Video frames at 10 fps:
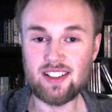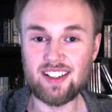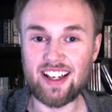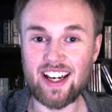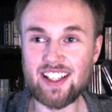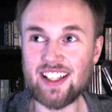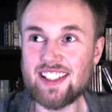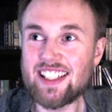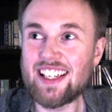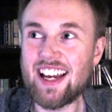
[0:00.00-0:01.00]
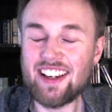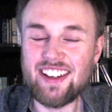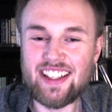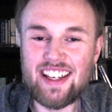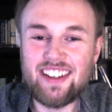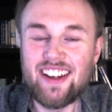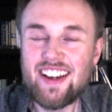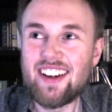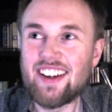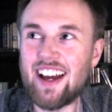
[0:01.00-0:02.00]
Uh, it's can, it can
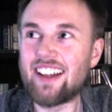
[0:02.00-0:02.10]
yeah,